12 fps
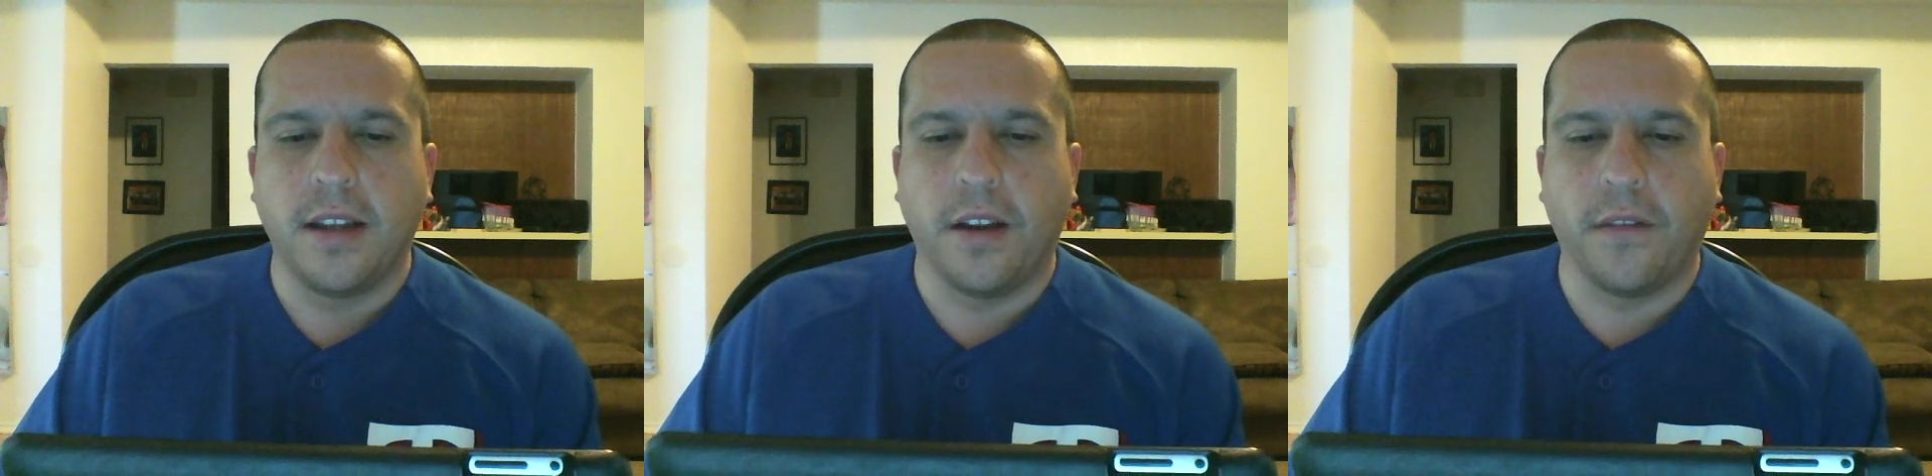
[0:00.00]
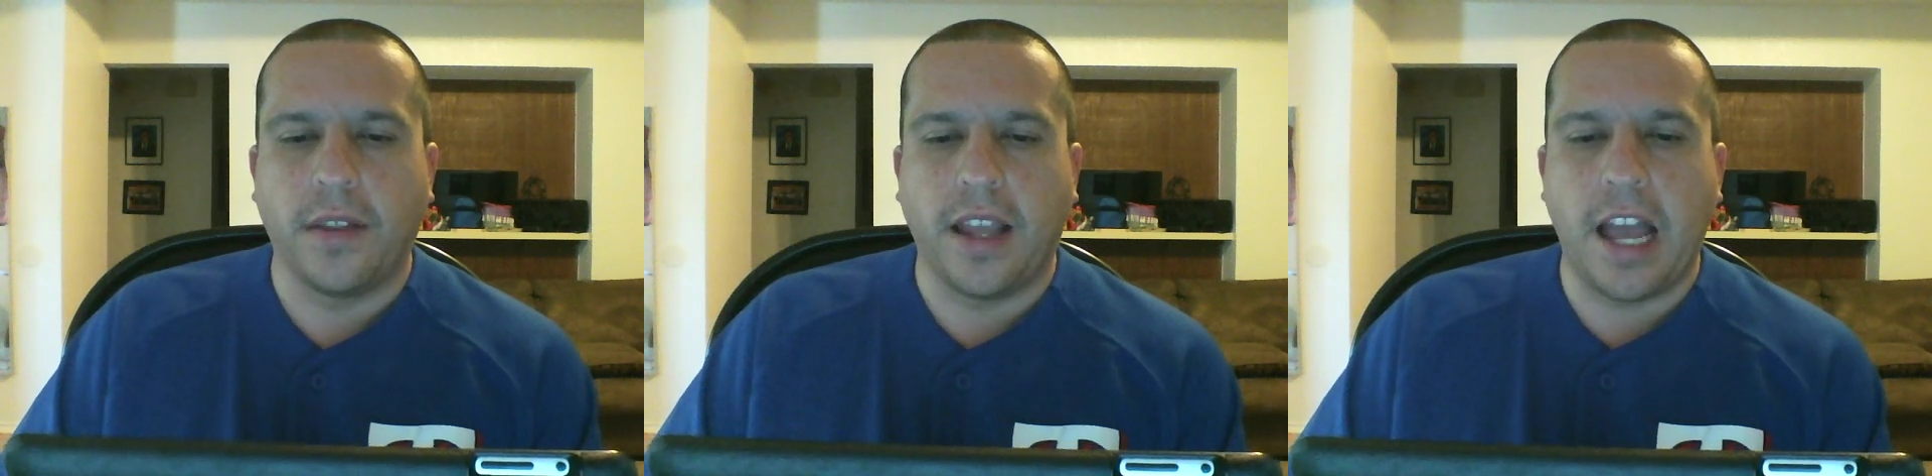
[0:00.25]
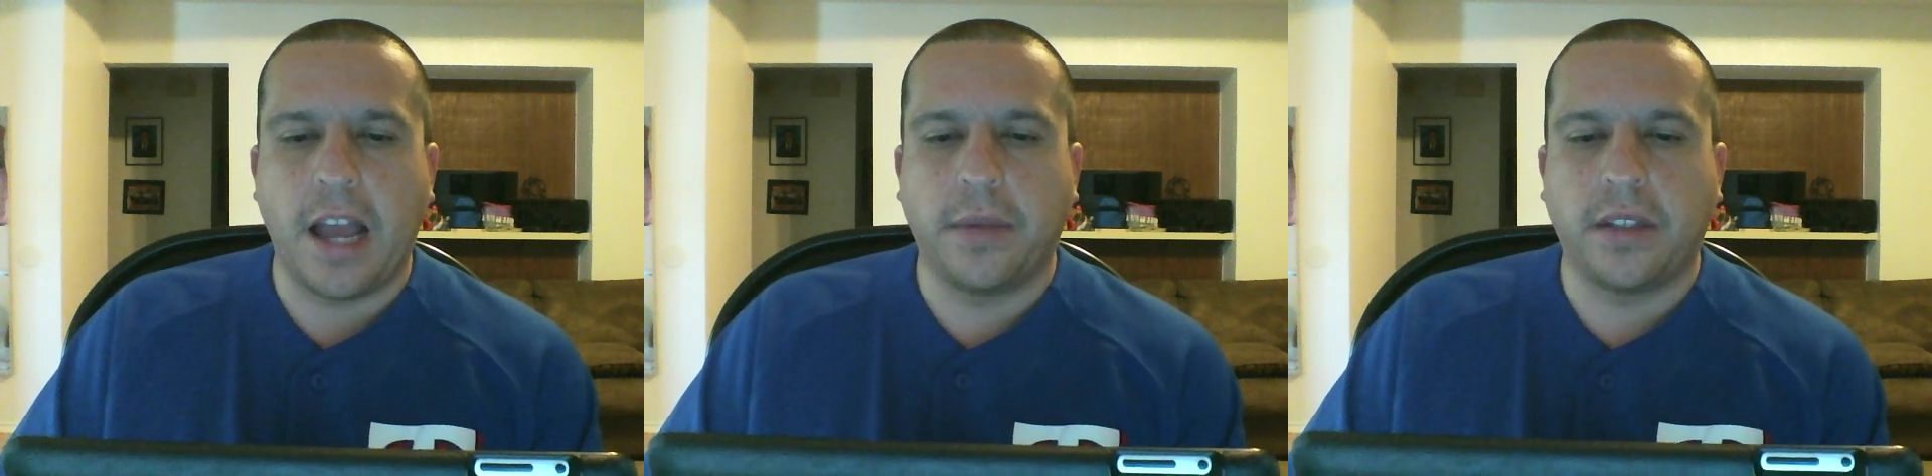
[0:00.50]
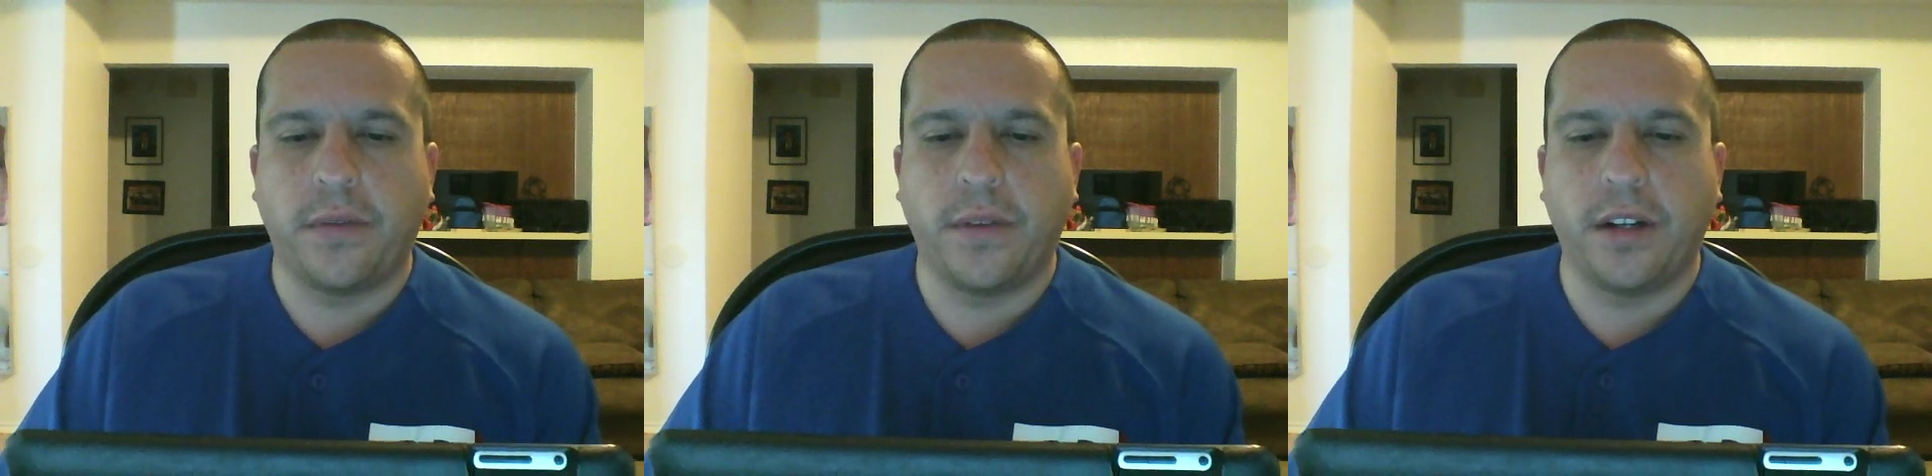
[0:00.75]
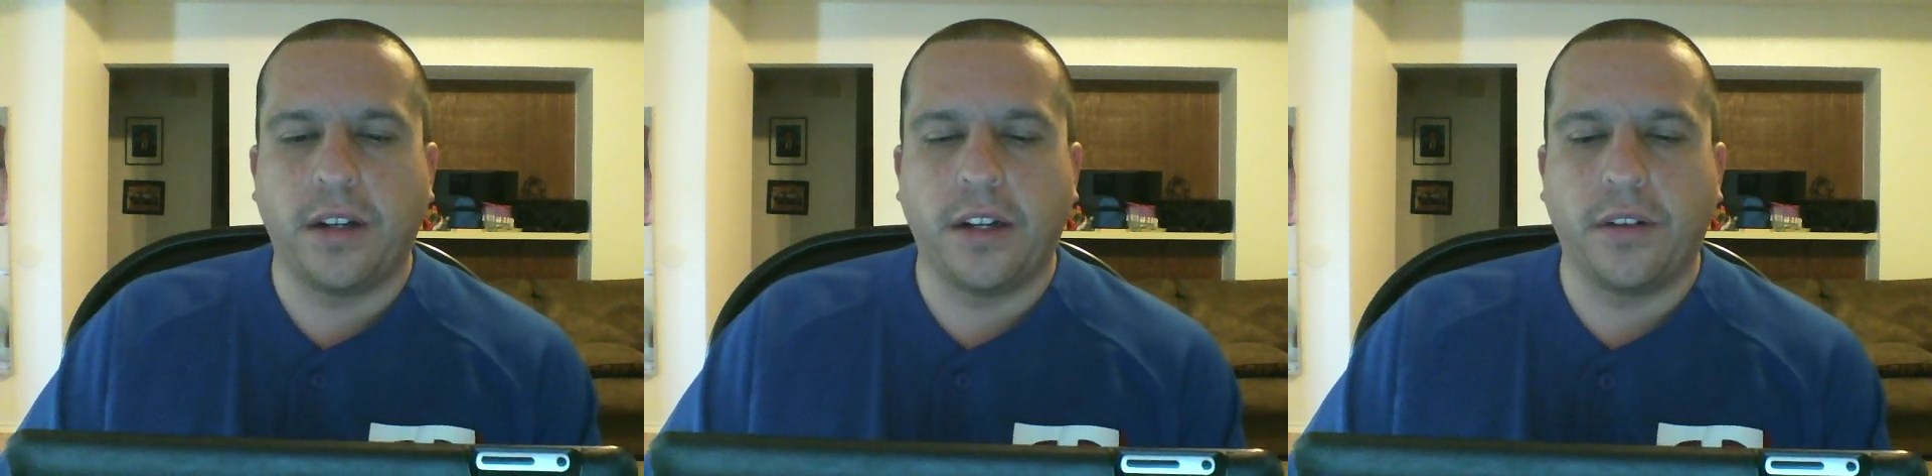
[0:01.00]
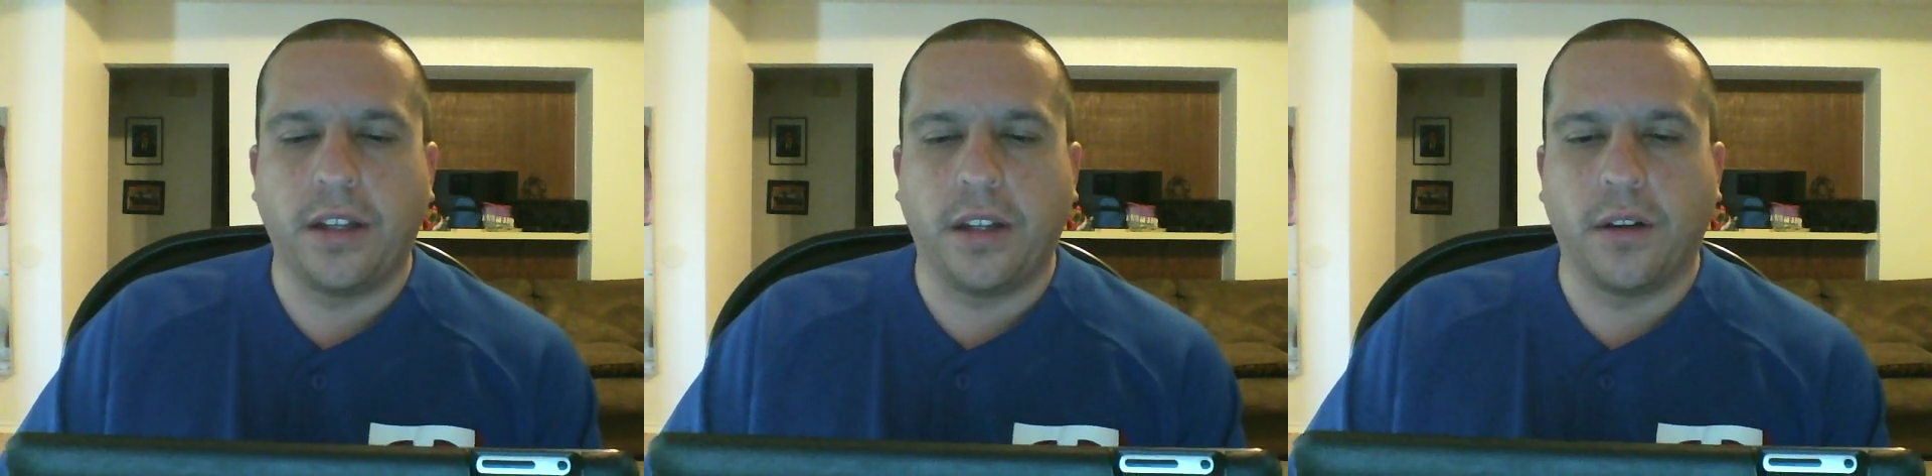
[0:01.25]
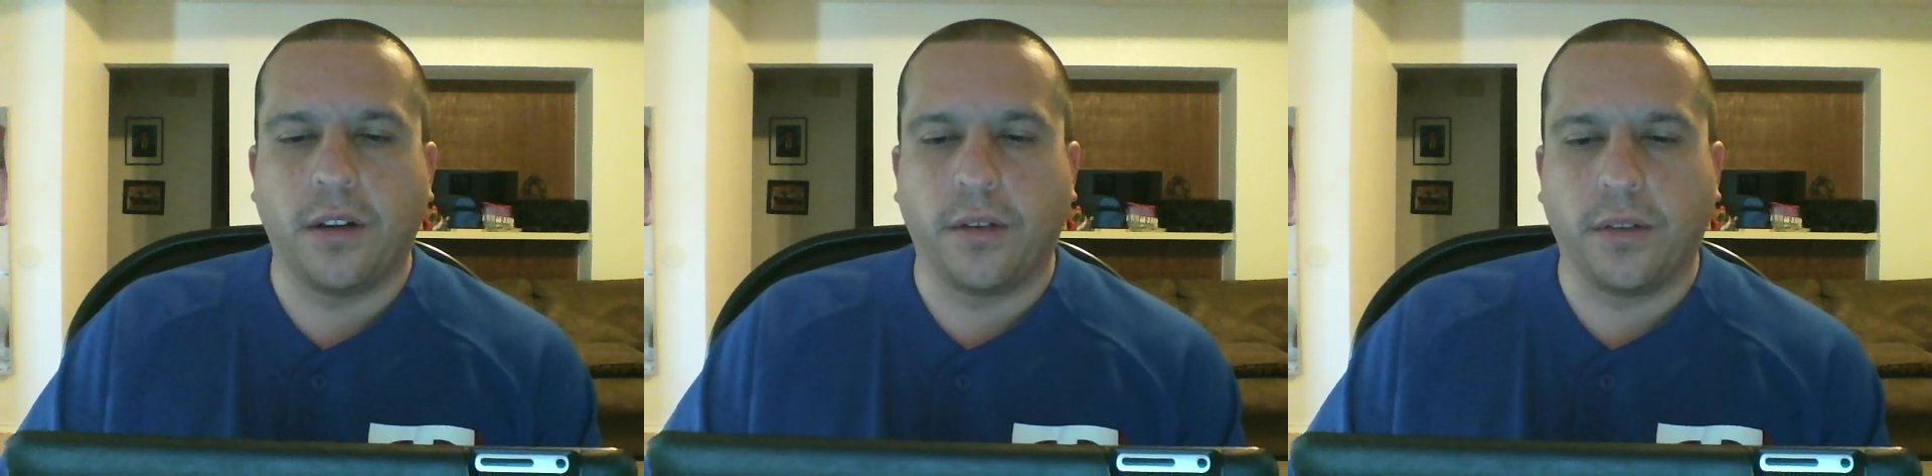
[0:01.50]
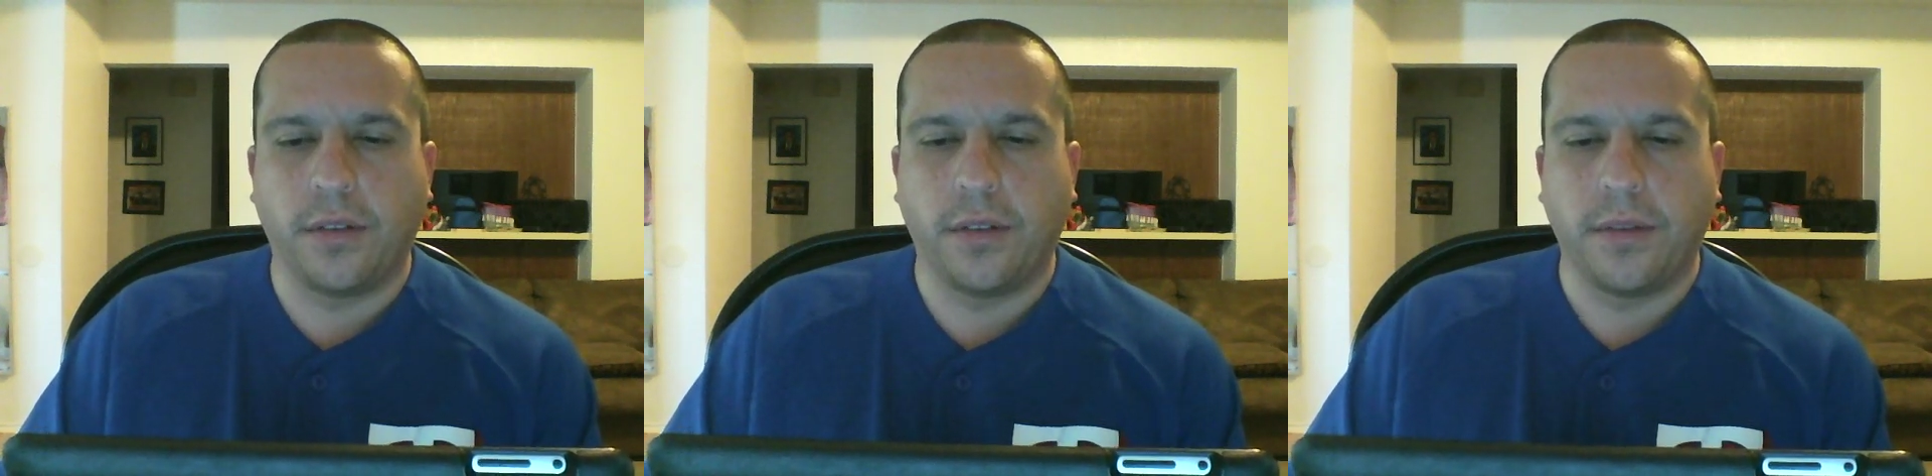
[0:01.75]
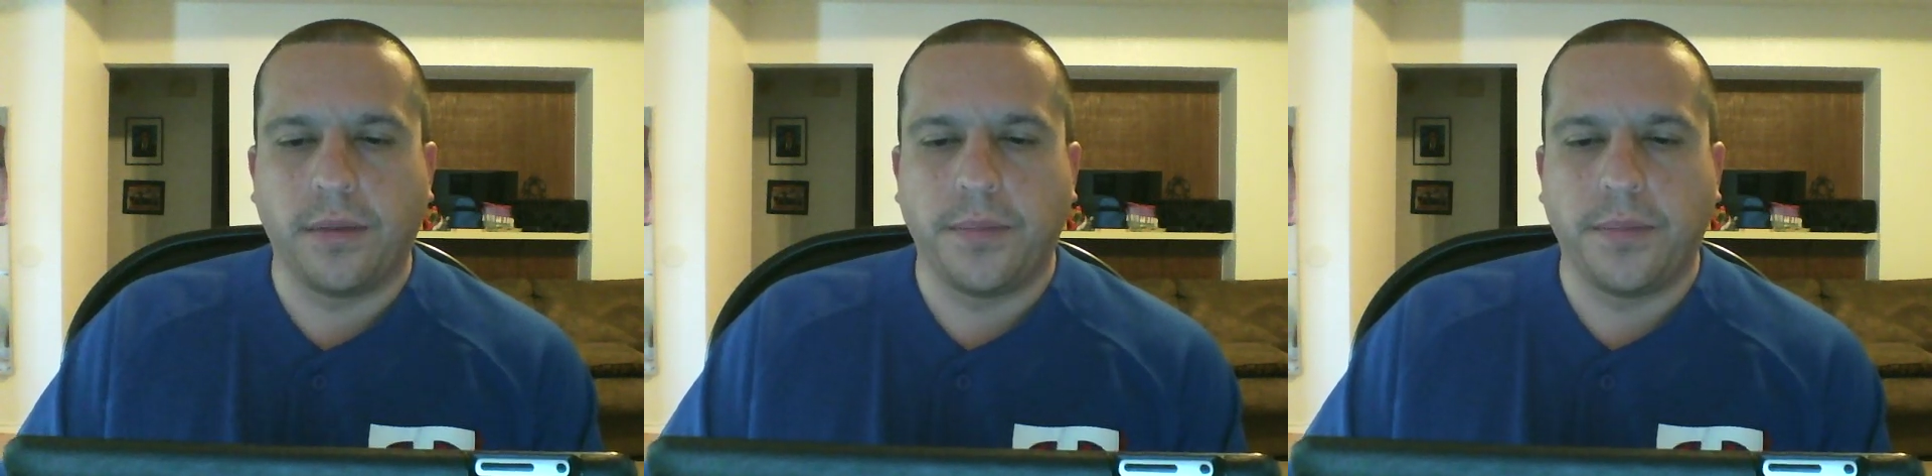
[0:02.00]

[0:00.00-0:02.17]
of the atmosphere near the earth.